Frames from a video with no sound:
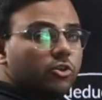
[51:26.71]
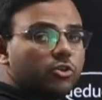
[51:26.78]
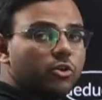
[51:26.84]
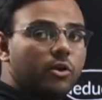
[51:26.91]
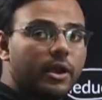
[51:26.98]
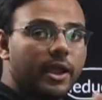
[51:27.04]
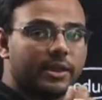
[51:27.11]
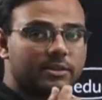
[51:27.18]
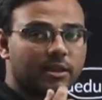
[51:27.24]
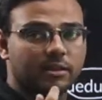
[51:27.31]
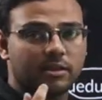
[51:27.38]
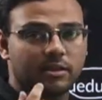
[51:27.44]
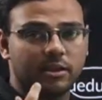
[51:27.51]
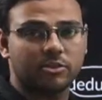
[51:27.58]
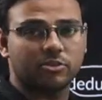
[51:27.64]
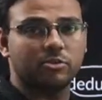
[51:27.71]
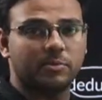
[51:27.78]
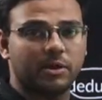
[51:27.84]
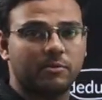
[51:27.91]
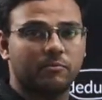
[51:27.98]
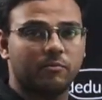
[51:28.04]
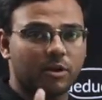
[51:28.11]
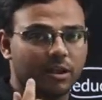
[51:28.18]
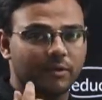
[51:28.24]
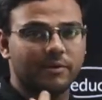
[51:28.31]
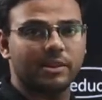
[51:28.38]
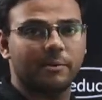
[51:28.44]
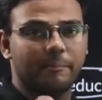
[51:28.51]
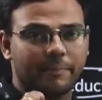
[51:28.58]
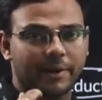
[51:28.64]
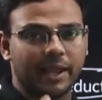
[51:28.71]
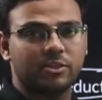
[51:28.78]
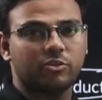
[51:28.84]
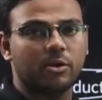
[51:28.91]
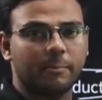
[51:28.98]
So as a customer, whatever the price